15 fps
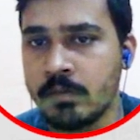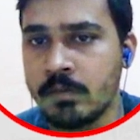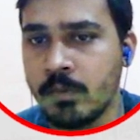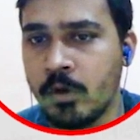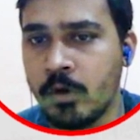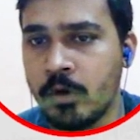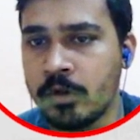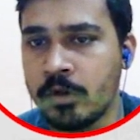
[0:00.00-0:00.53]

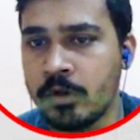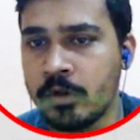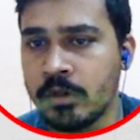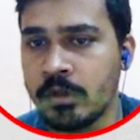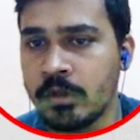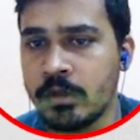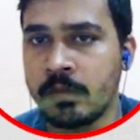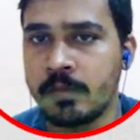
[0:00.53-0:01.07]
all the
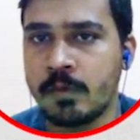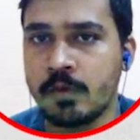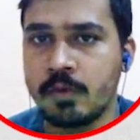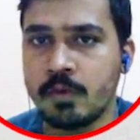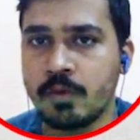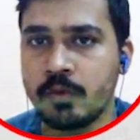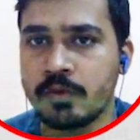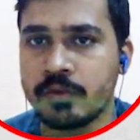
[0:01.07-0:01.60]
way up
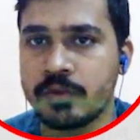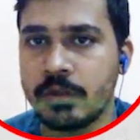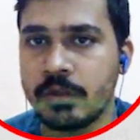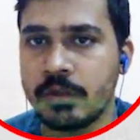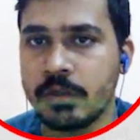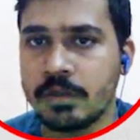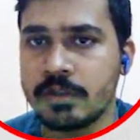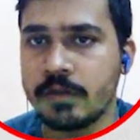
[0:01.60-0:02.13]
to
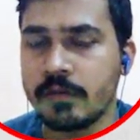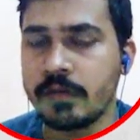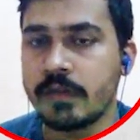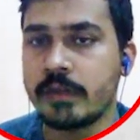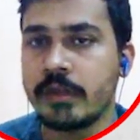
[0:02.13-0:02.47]
layer 7.